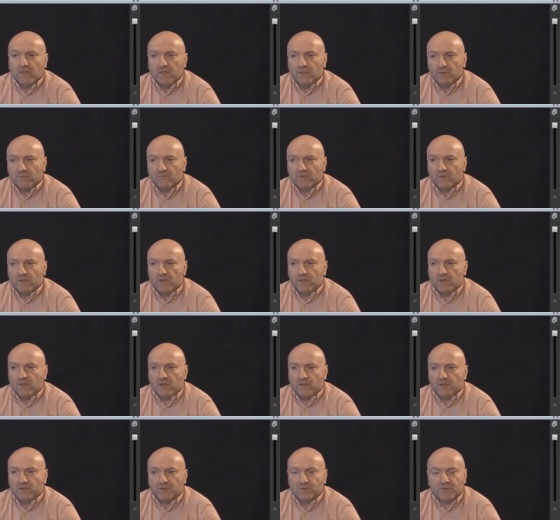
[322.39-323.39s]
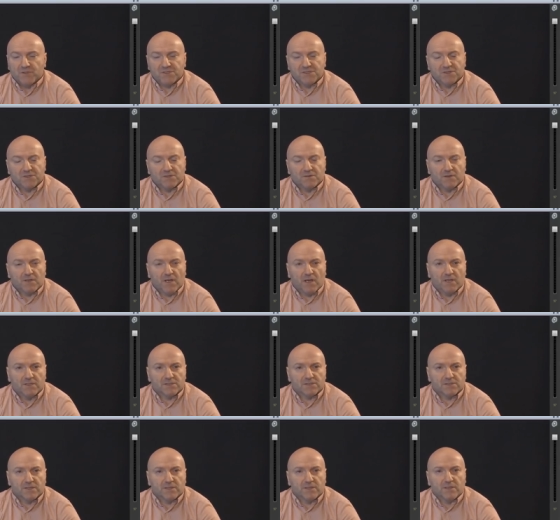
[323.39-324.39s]
and if they are interested in the
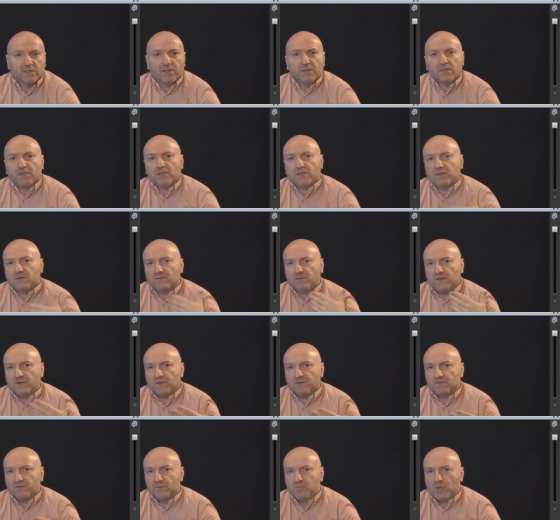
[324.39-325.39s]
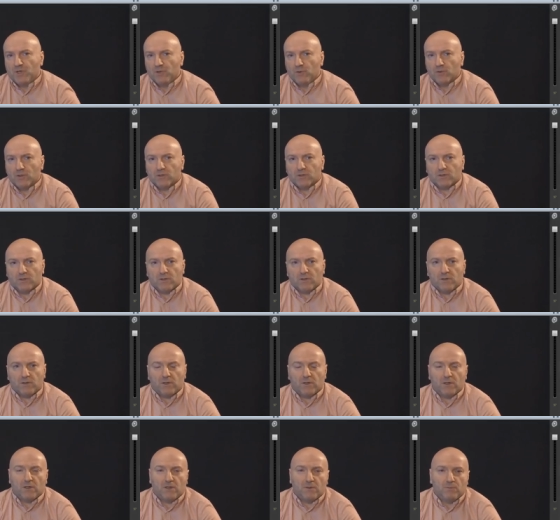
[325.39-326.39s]
lines, they can take a deeper look
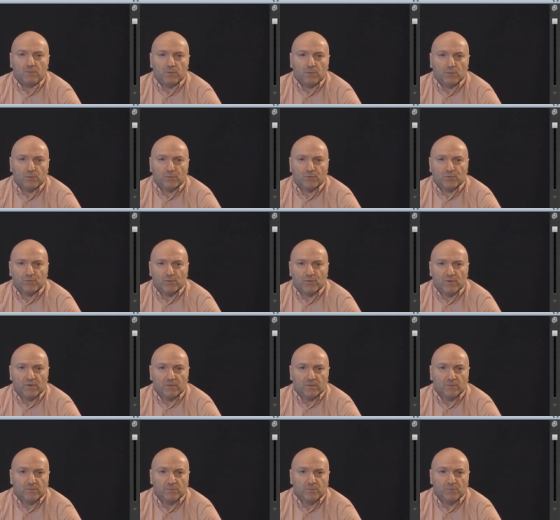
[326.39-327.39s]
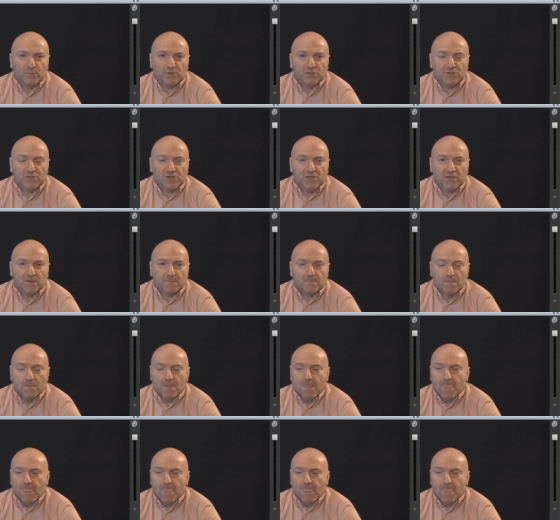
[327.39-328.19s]
through the PGN.